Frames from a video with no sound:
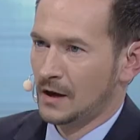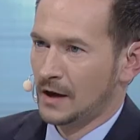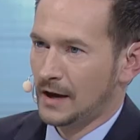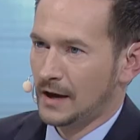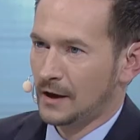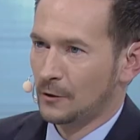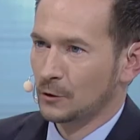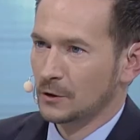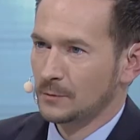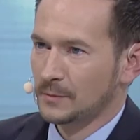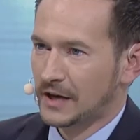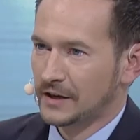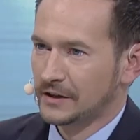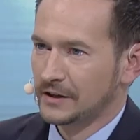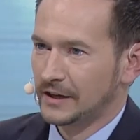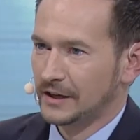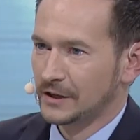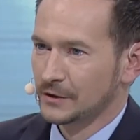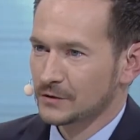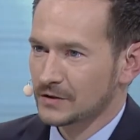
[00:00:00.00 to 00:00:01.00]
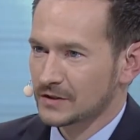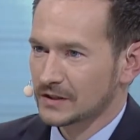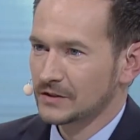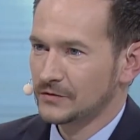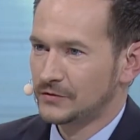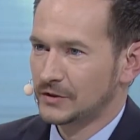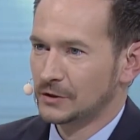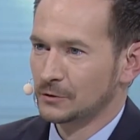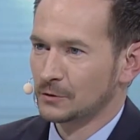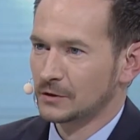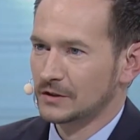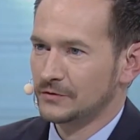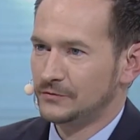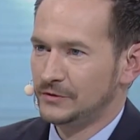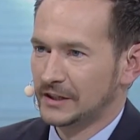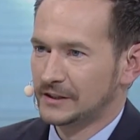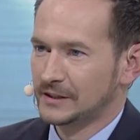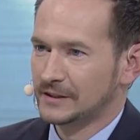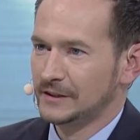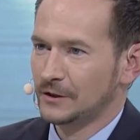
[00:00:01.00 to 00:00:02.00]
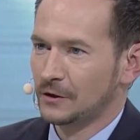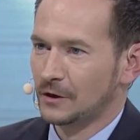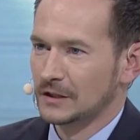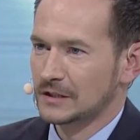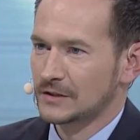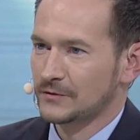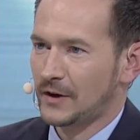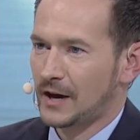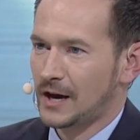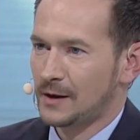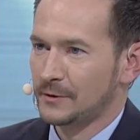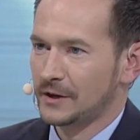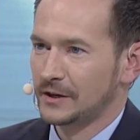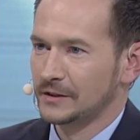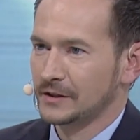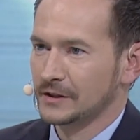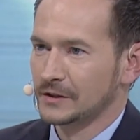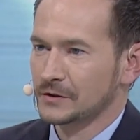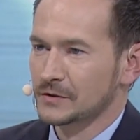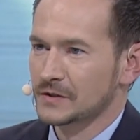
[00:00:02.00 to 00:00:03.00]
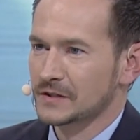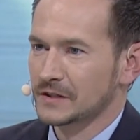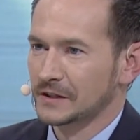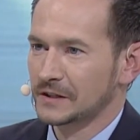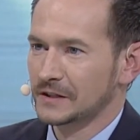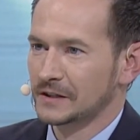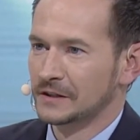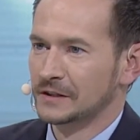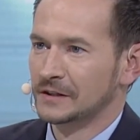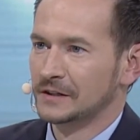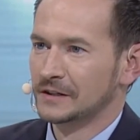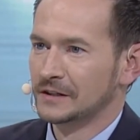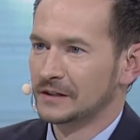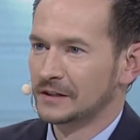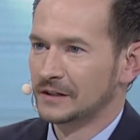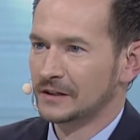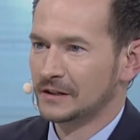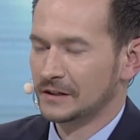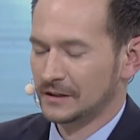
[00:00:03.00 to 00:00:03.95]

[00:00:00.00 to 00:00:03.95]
Mr. Ullmann, Industry 4.0 in the wood processing industry will